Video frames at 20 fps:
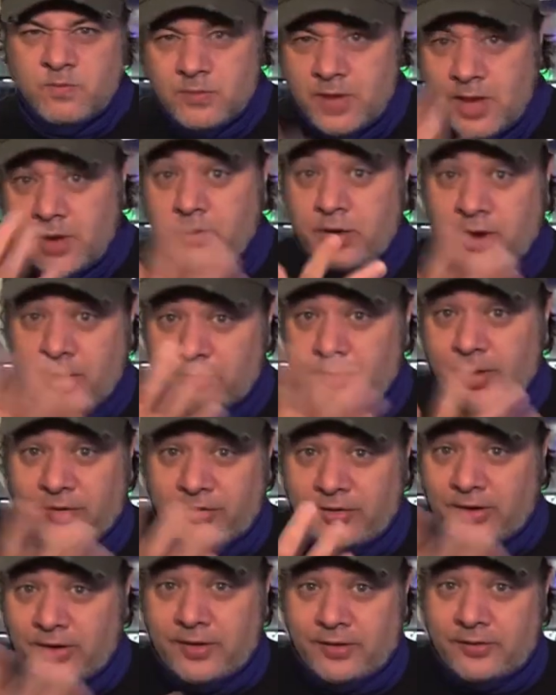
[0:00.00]
I know you guys want
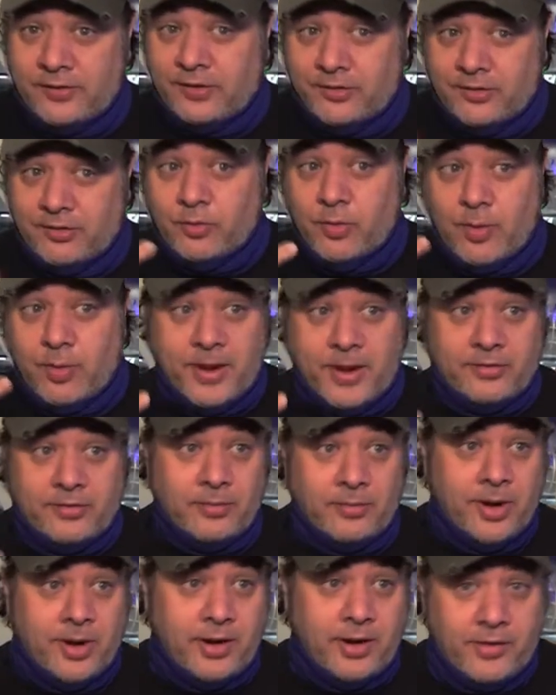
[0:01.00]
to see this. This is what makes the
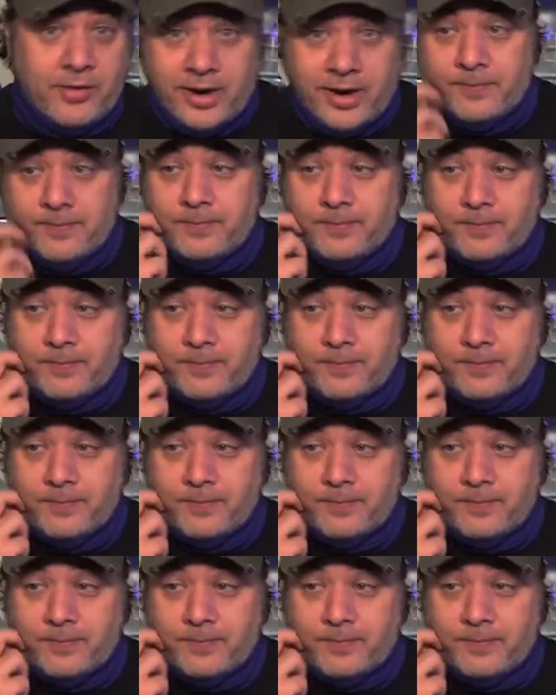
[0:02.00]
money, right?